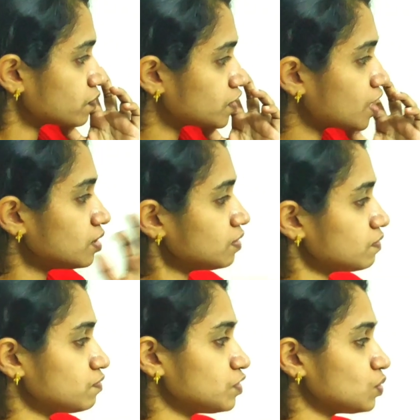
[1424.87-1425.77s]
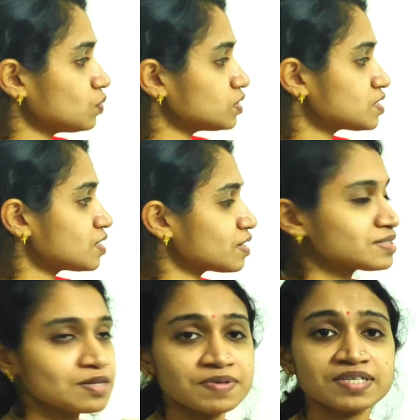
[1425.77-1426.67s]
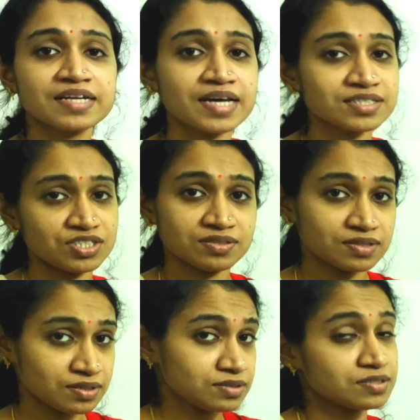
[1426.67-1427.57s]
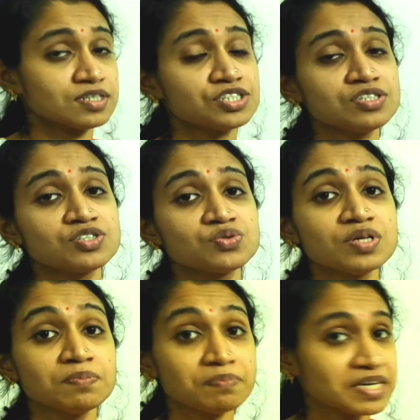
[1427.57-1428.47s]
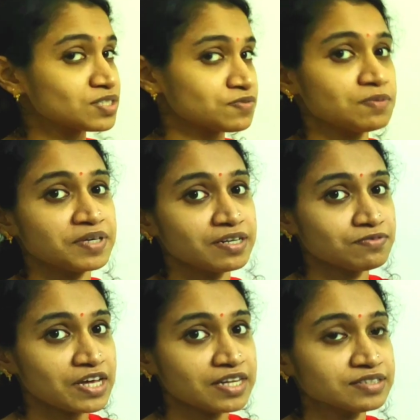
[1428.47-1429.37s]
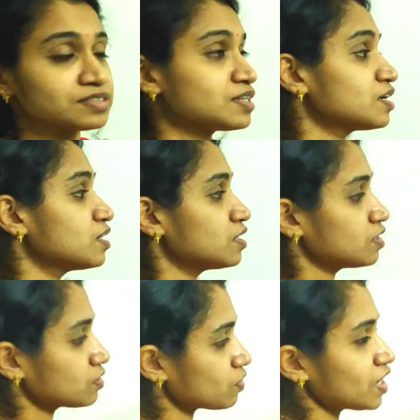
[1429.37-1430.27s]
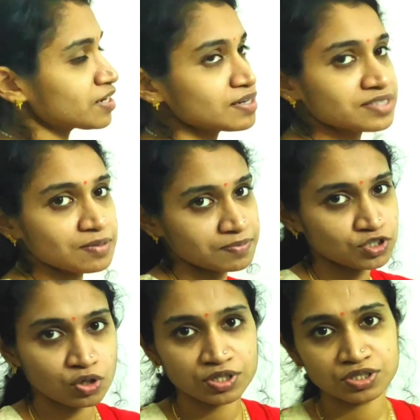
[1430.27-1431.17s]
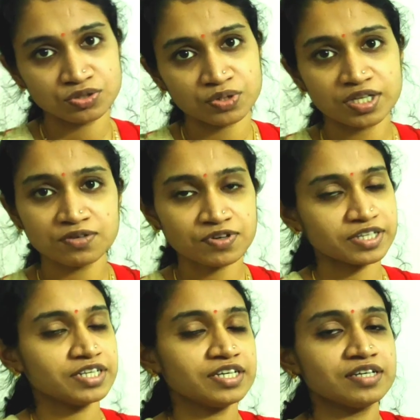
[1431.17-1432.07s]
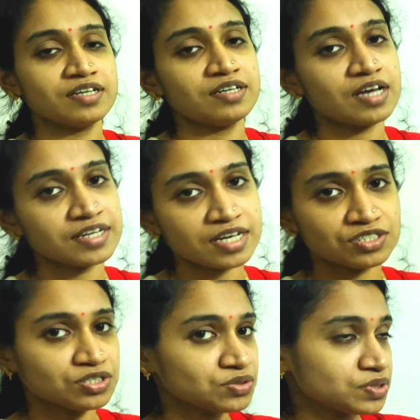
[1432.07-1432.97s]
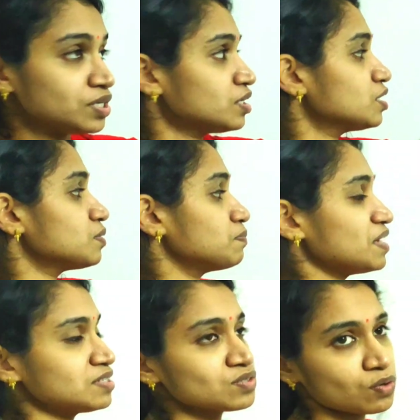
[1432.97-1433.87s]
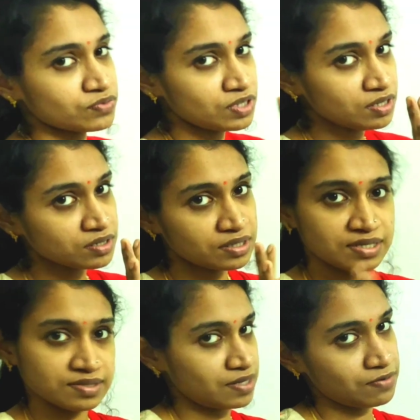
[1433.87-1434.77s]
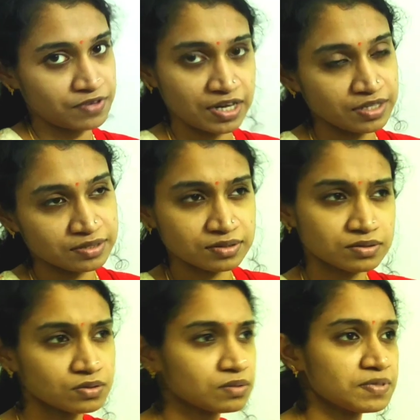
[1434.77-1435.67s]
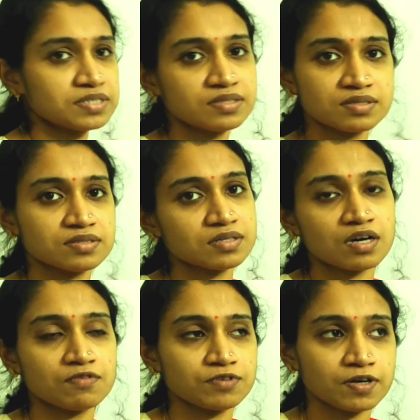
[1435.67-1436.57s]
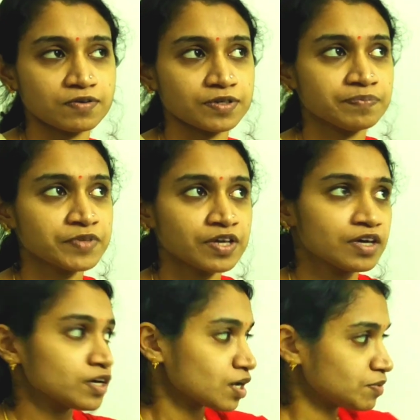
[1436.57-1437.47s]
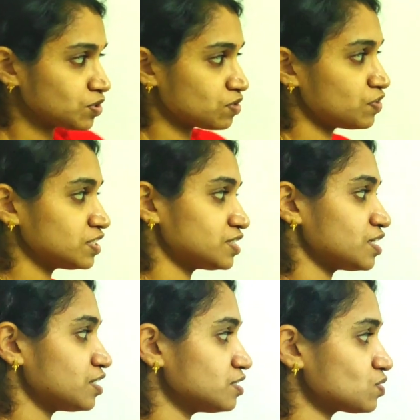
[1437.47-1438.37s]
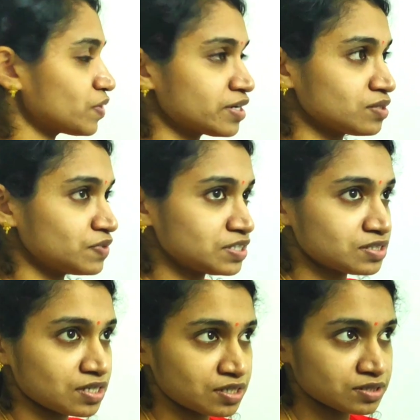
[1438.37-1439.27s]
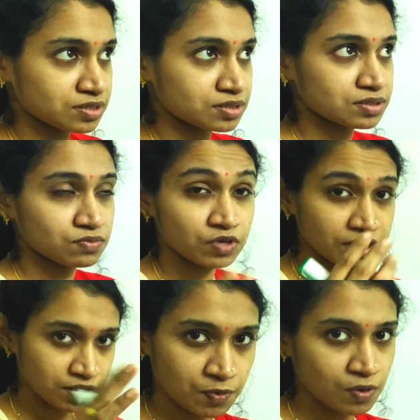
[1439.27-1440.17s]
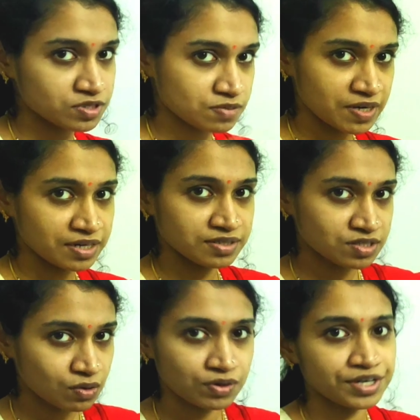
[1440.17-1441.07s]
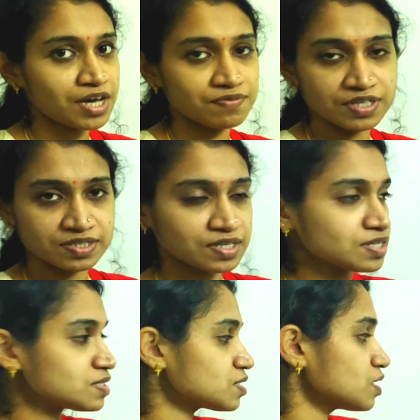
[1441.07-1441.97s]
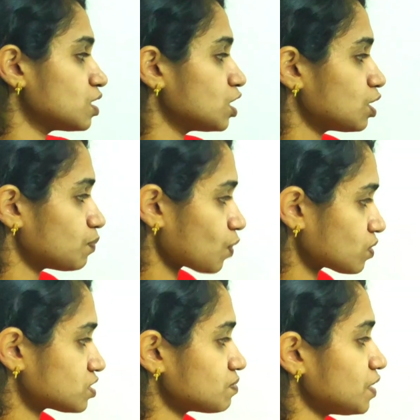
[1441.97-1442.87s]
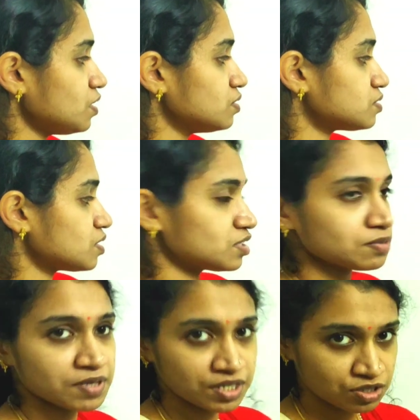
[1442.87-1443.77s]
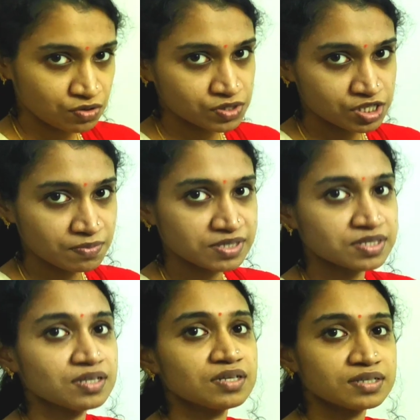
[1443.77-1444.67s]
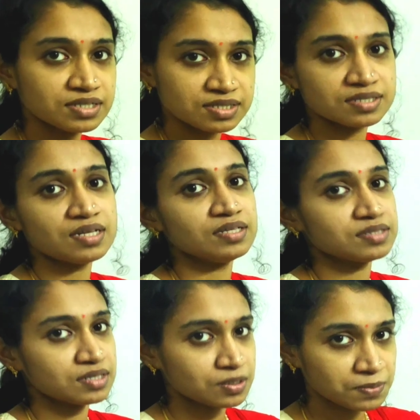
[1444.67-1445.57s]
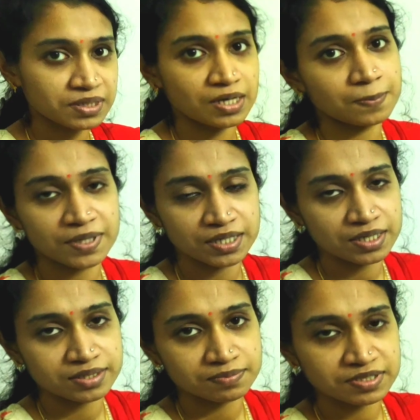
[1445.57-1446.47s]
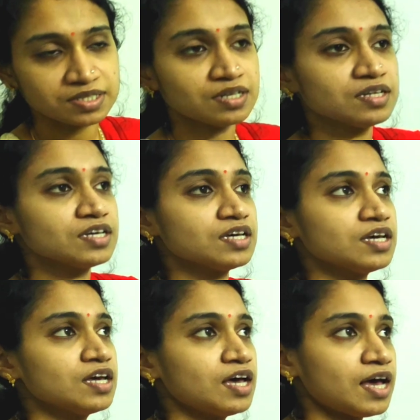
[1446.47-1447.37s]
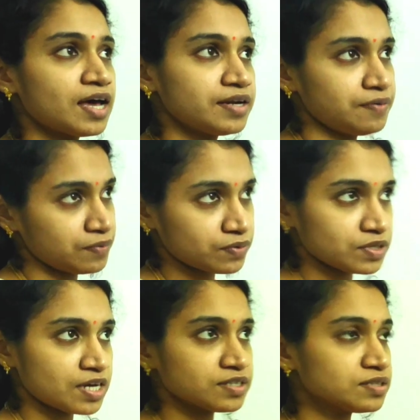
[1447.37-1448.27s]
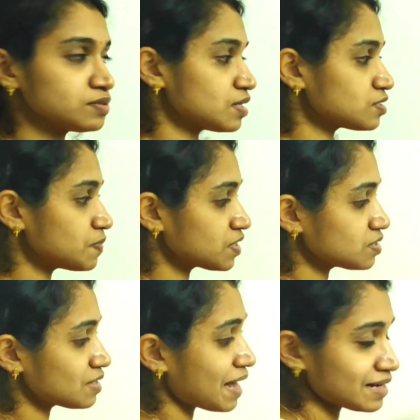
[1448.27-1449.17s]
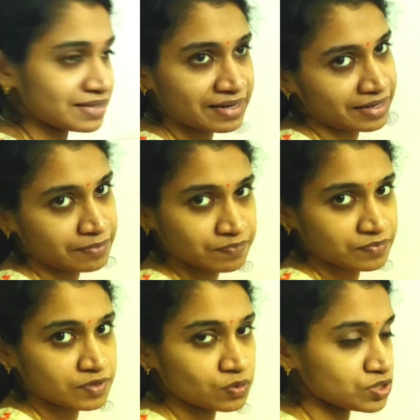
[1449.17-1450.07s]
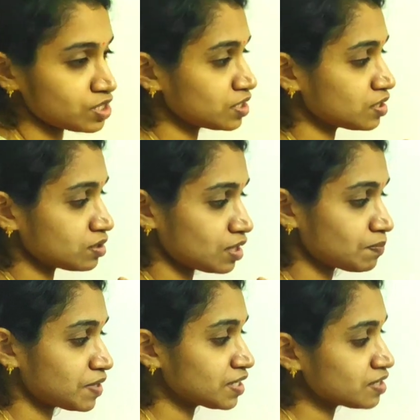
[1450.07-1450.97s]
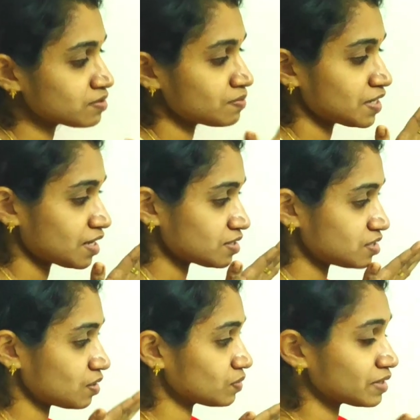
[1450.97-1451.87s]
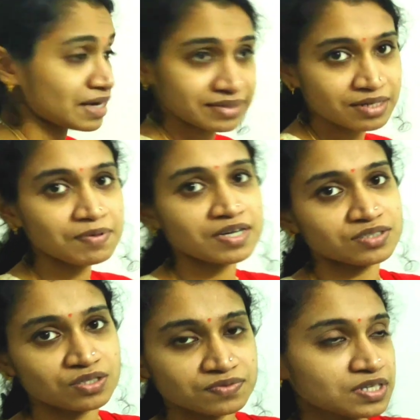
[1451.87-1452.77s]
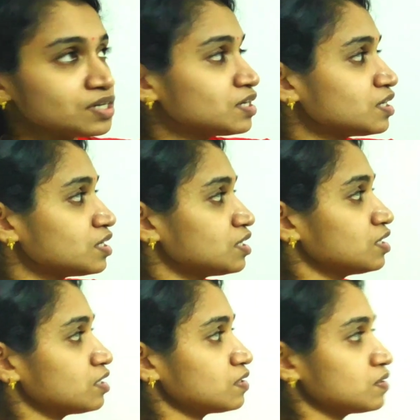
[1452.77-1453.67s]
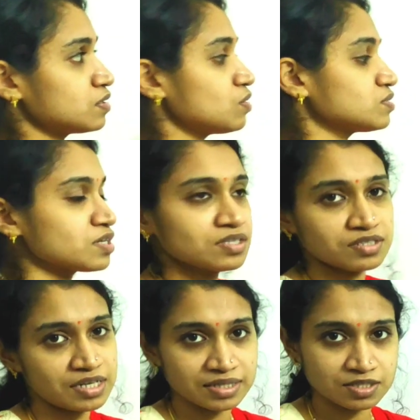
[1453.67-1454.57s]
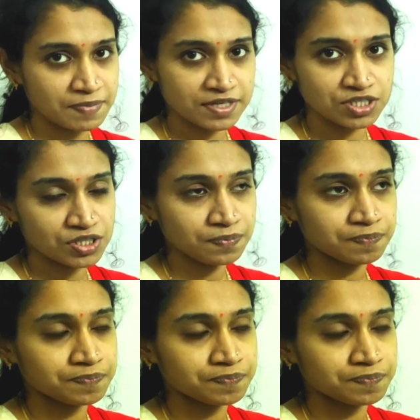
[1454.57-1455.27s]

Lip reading: Then we know the central slip is attaching, the insertion is to the base of the middle phalanx, collateral slip joining together, finally attaching to the base of the distal phalanx. So the basic is covered. Coming to the wing tendons, what are the wing tendons? What proximal and distal? Already I have discussed. Proximal is nothing but interosseous muscle, distal is nothing but lumbricals muscle. And on another aspect is laterally. Usually the lumbricals will be attaching along the lateral margin of the dorsal digital expansion.